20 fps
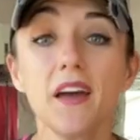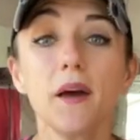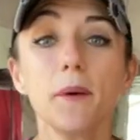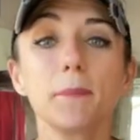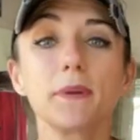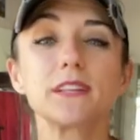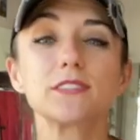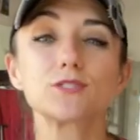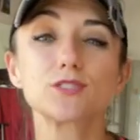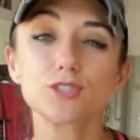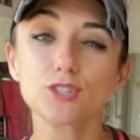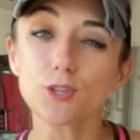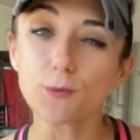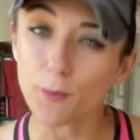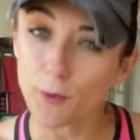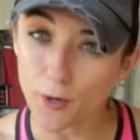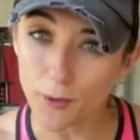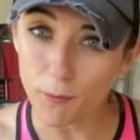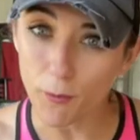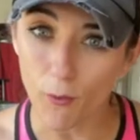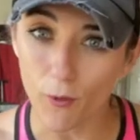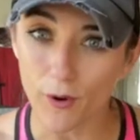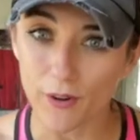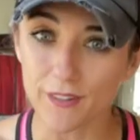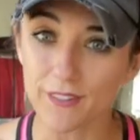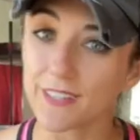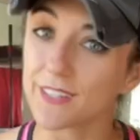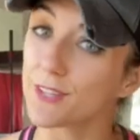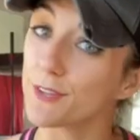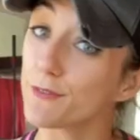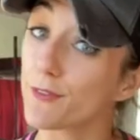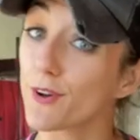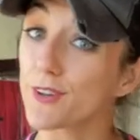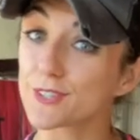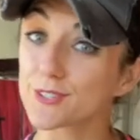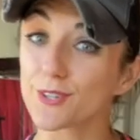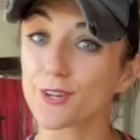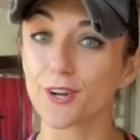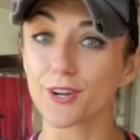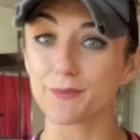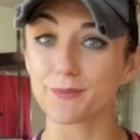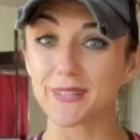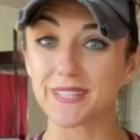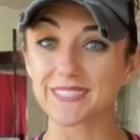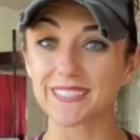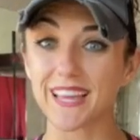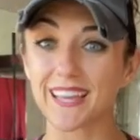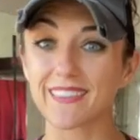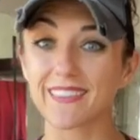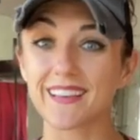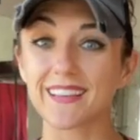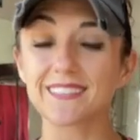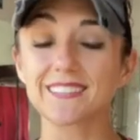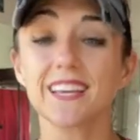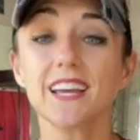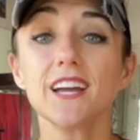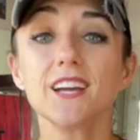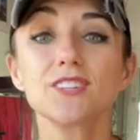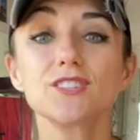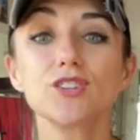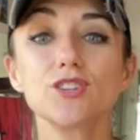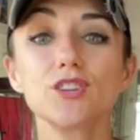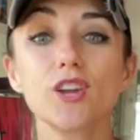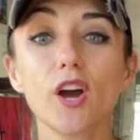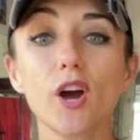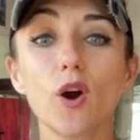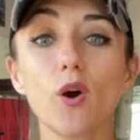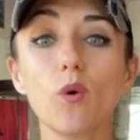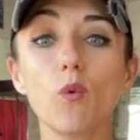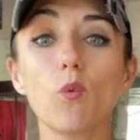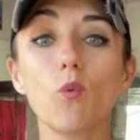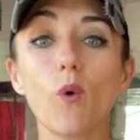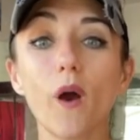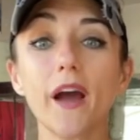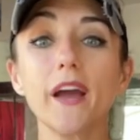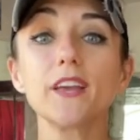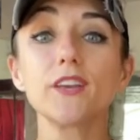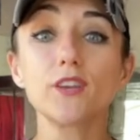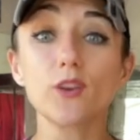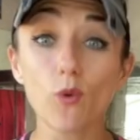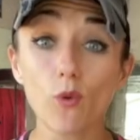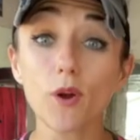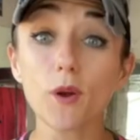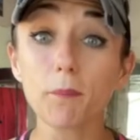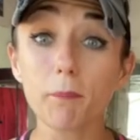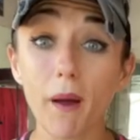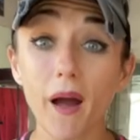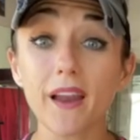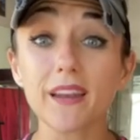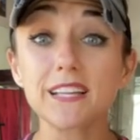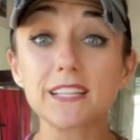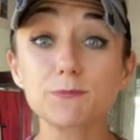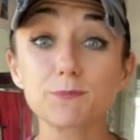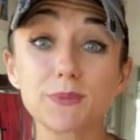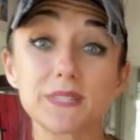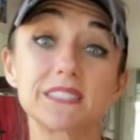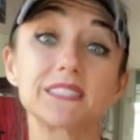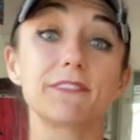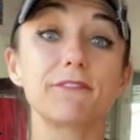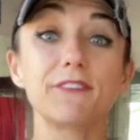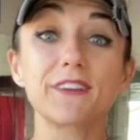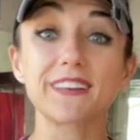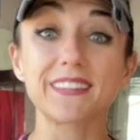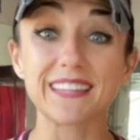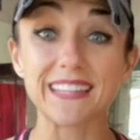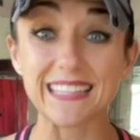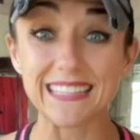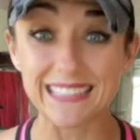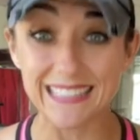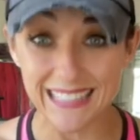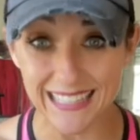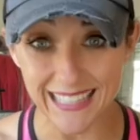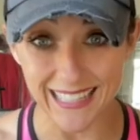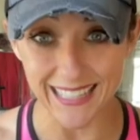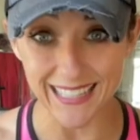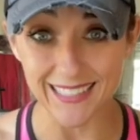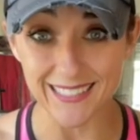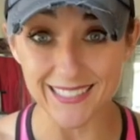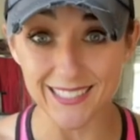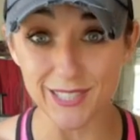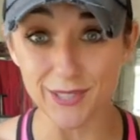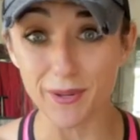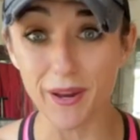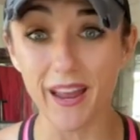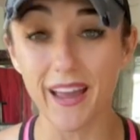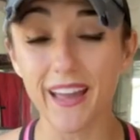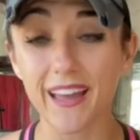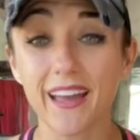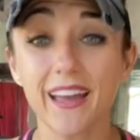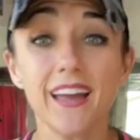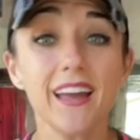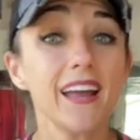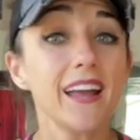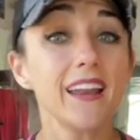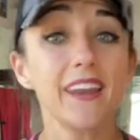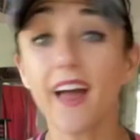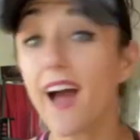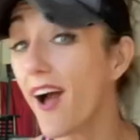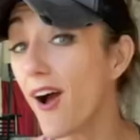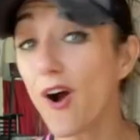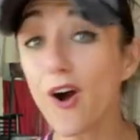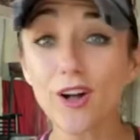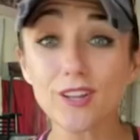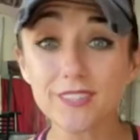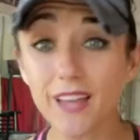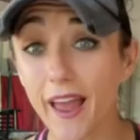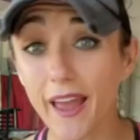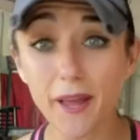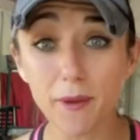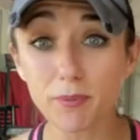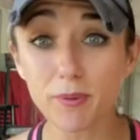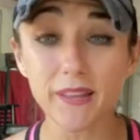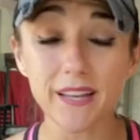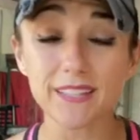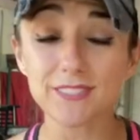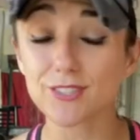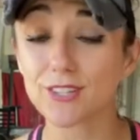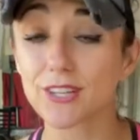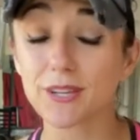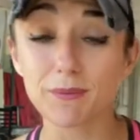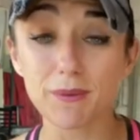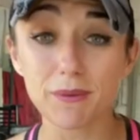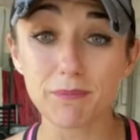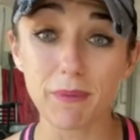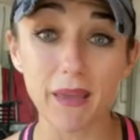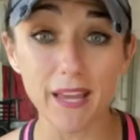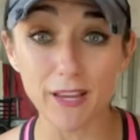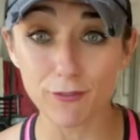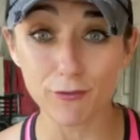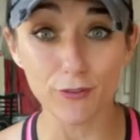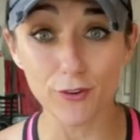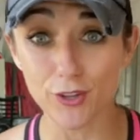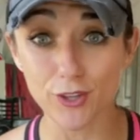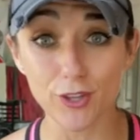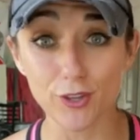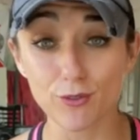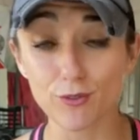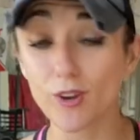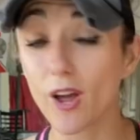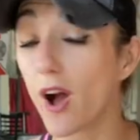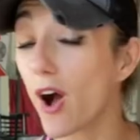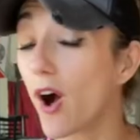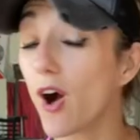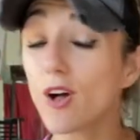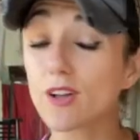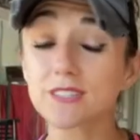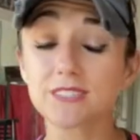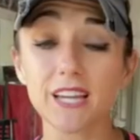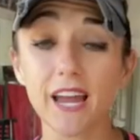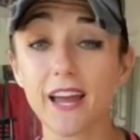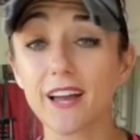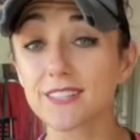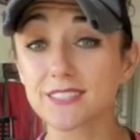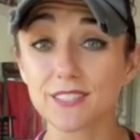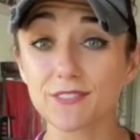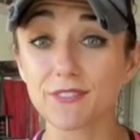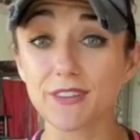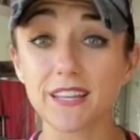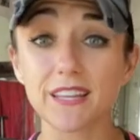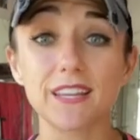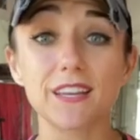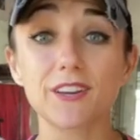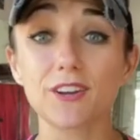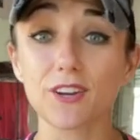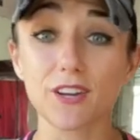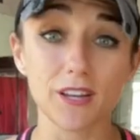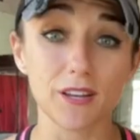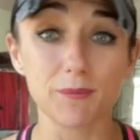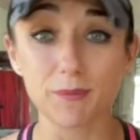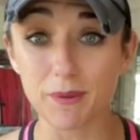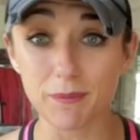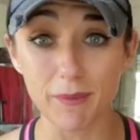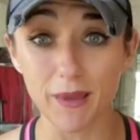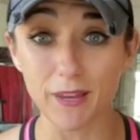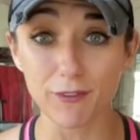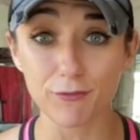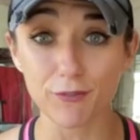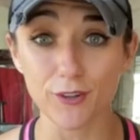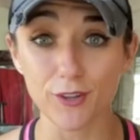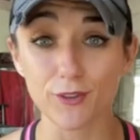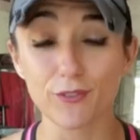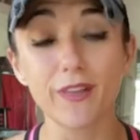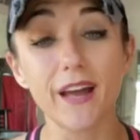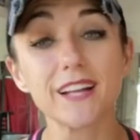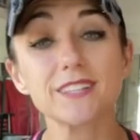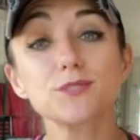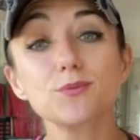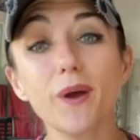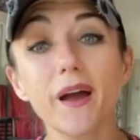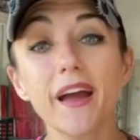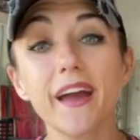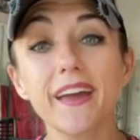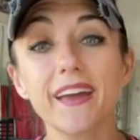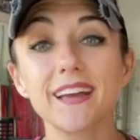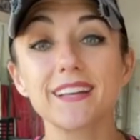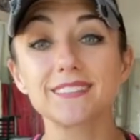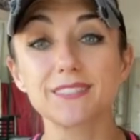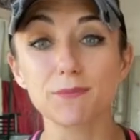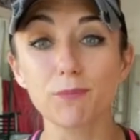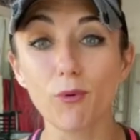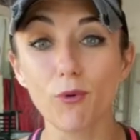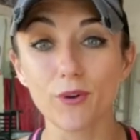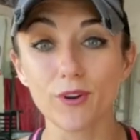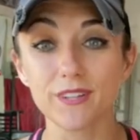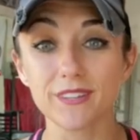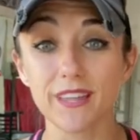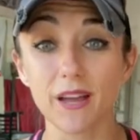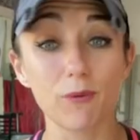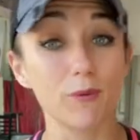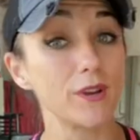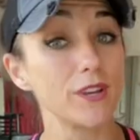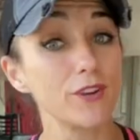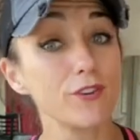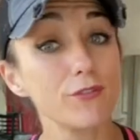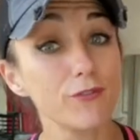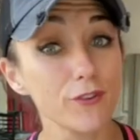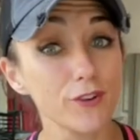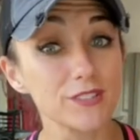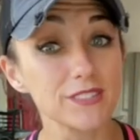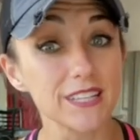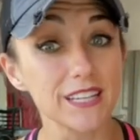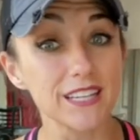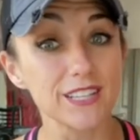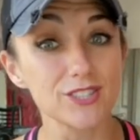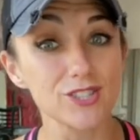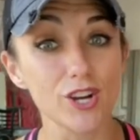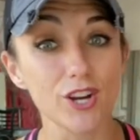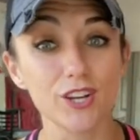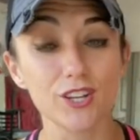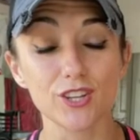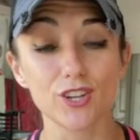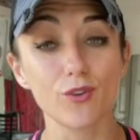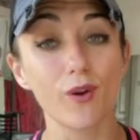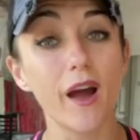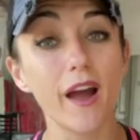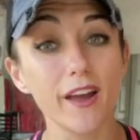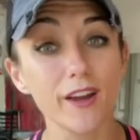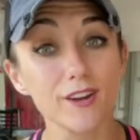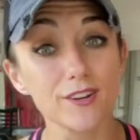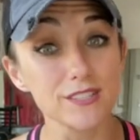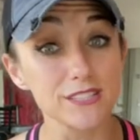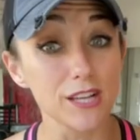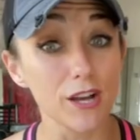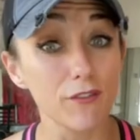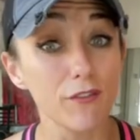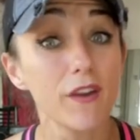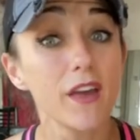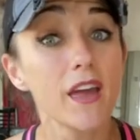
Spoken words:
But it's super important, and you've also heard me say this, to know what your body specifically needs, right? Not all diet plans are gonna be made for you. Not all styles of eating are gonna be made for you. That's why it's important that when you're first getting started, you hire yourself